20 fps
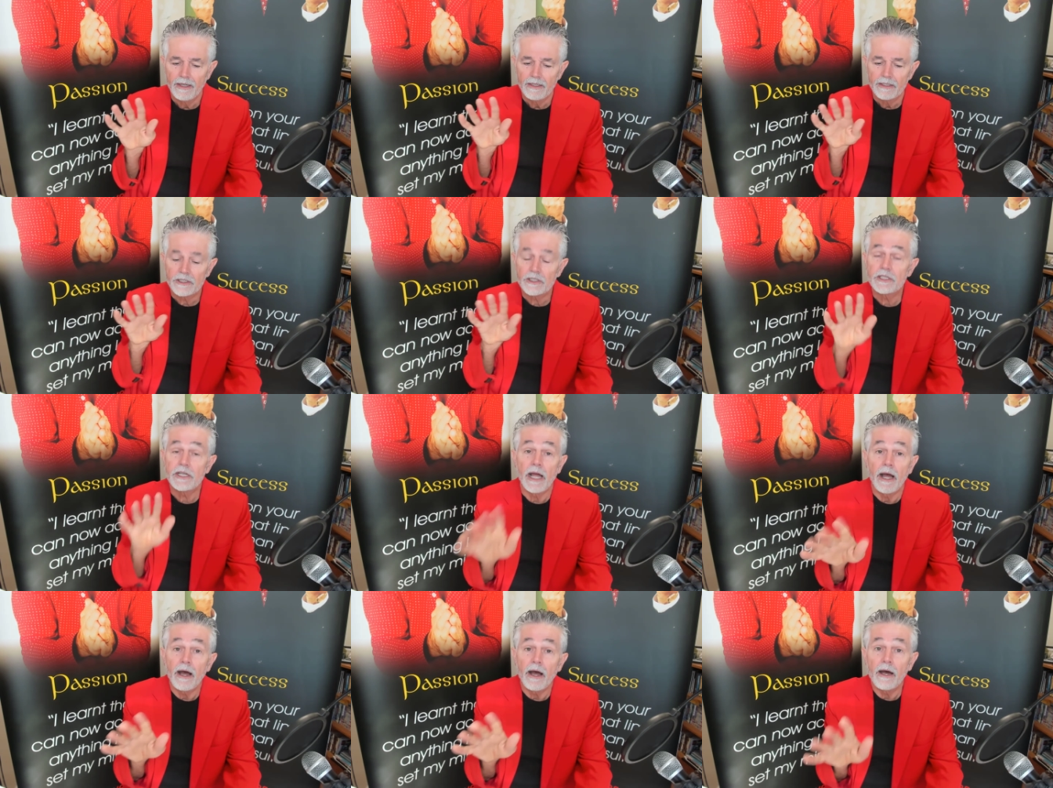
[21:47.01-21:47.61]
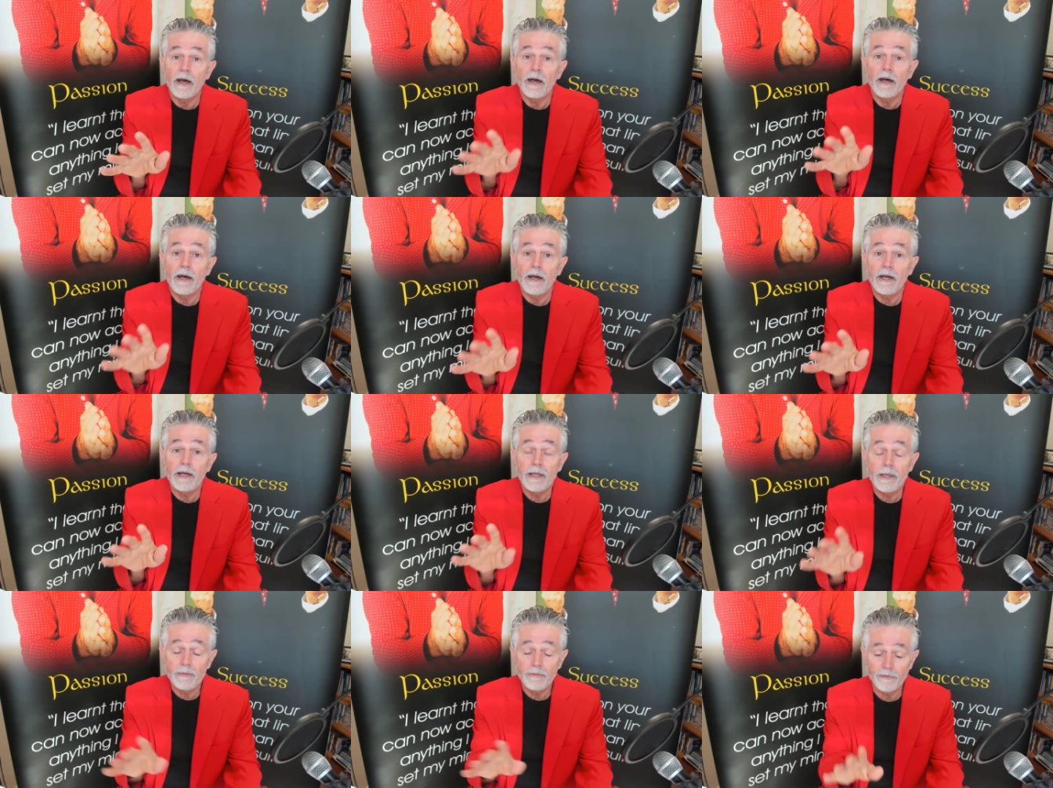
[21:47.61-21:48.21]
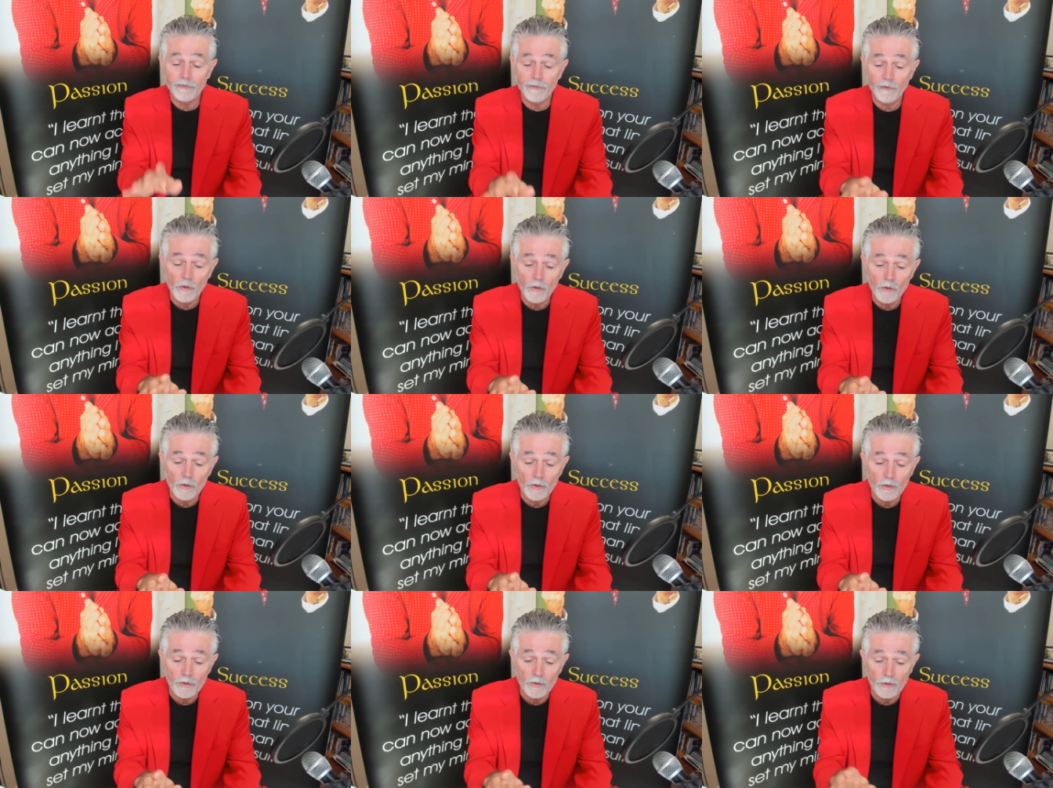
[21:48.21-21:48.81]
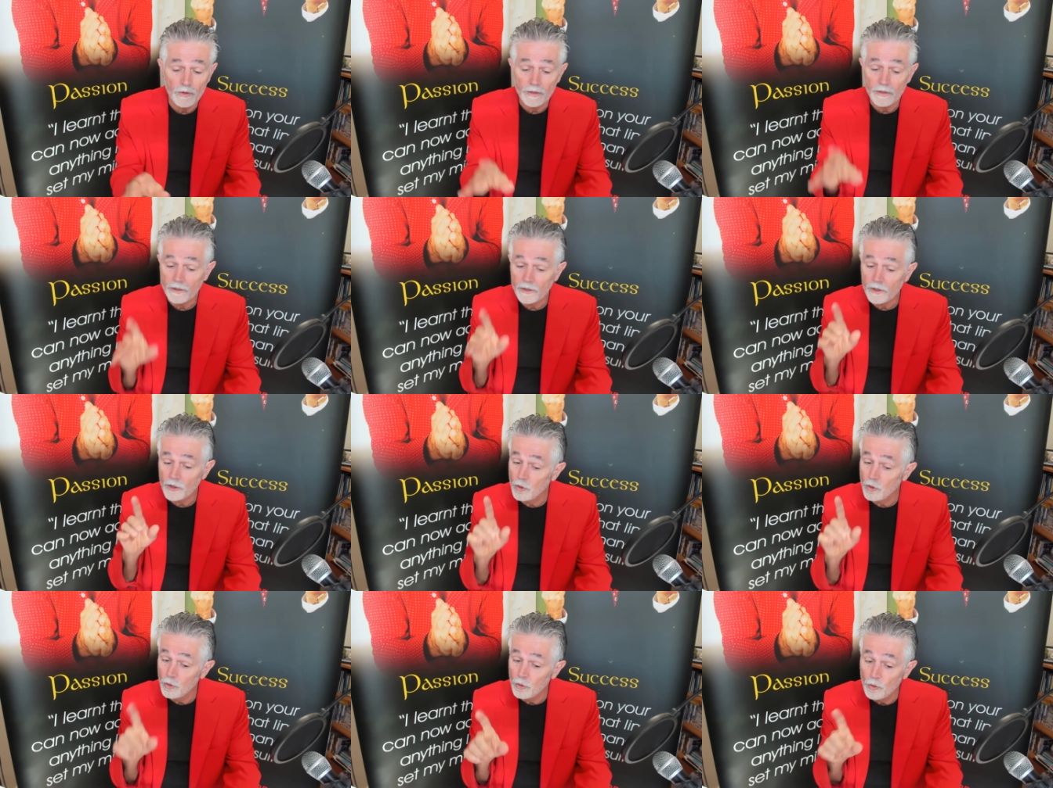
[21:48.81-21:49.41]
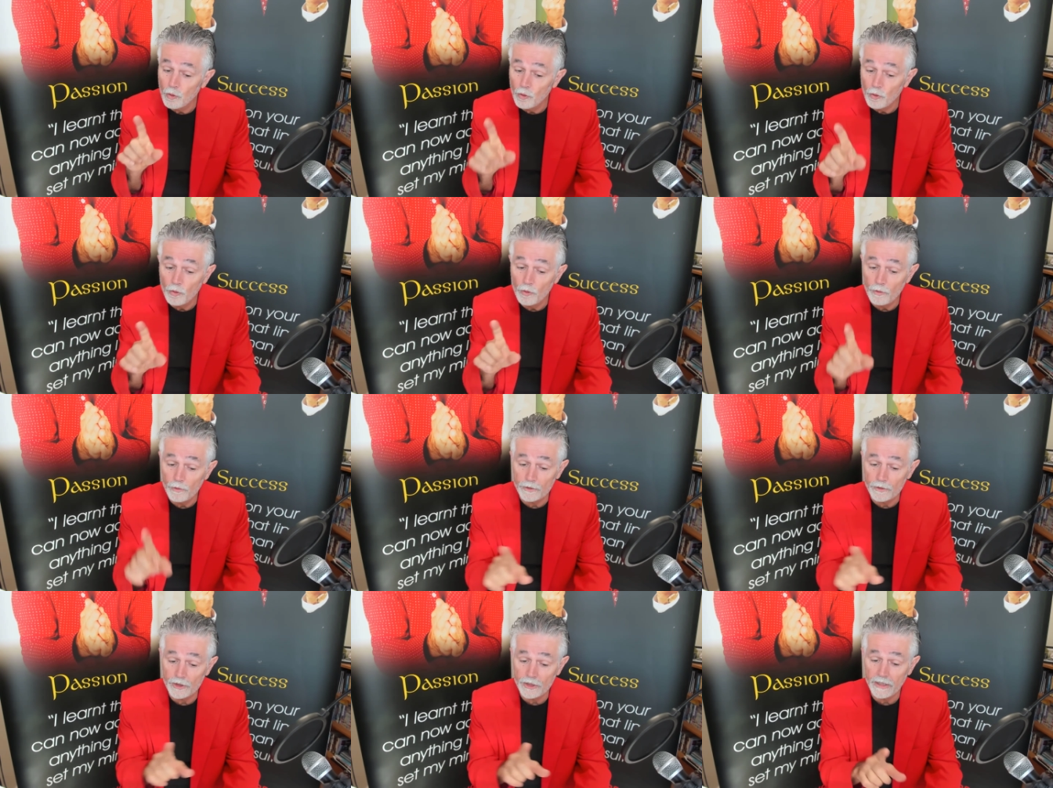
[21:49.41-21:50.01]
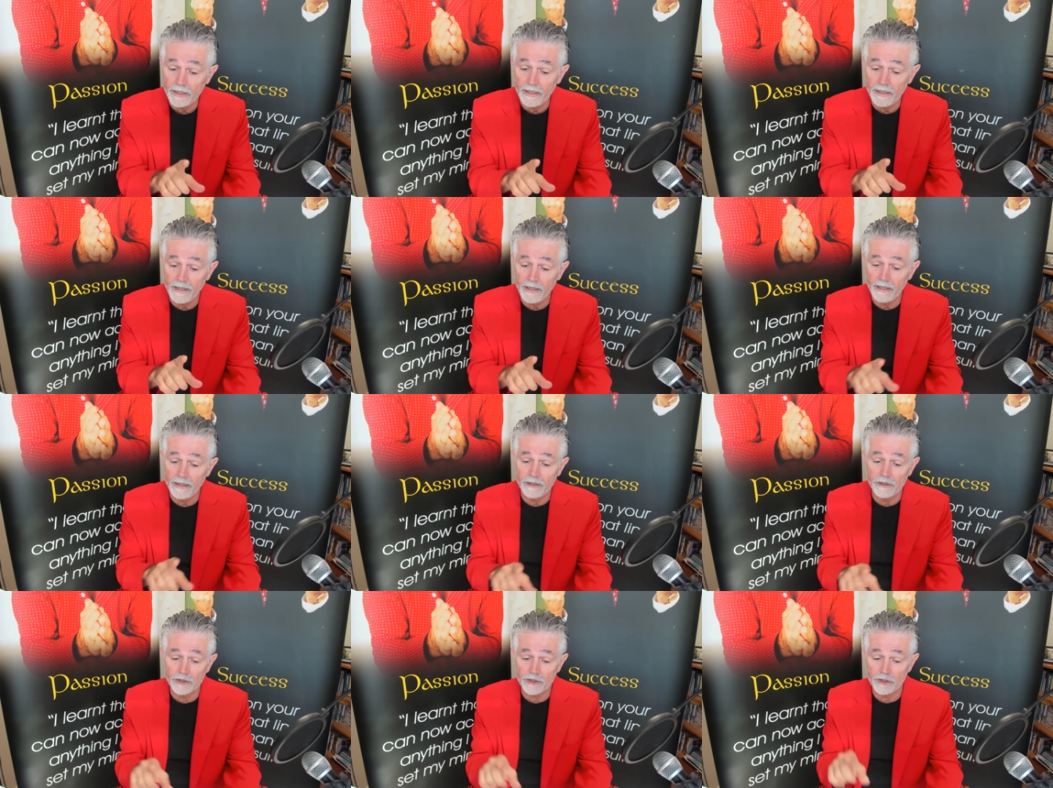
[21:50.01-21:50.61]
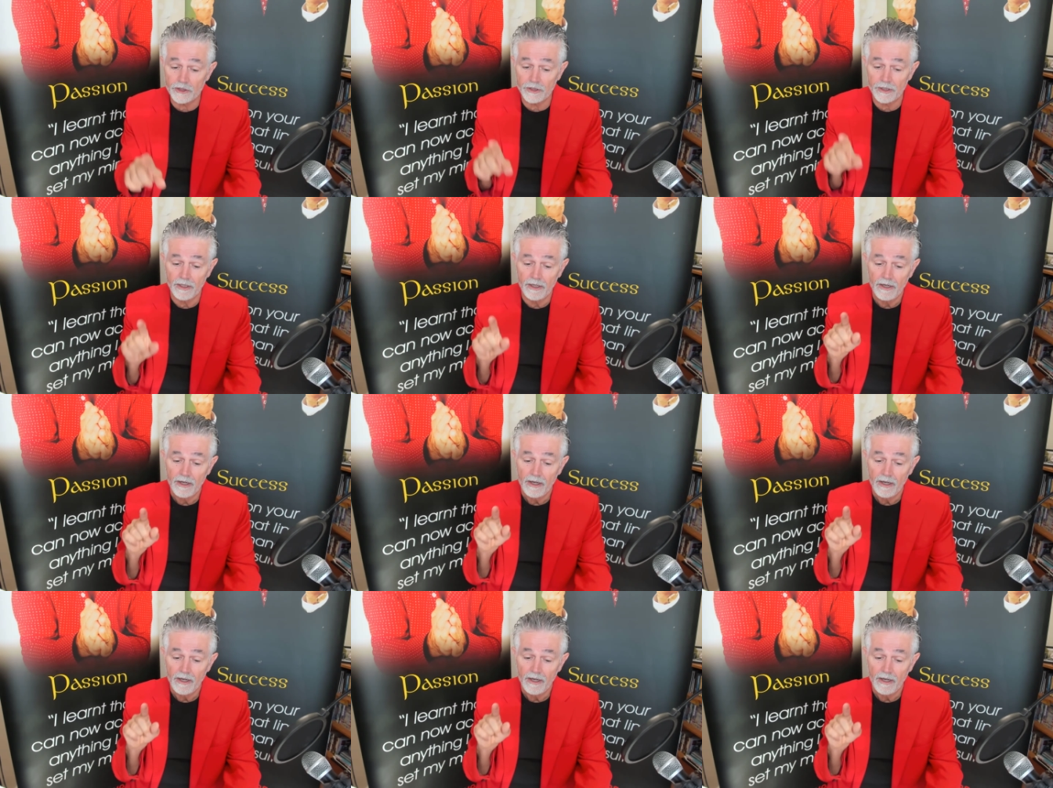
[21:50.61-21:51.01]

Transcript: It's time for cool change.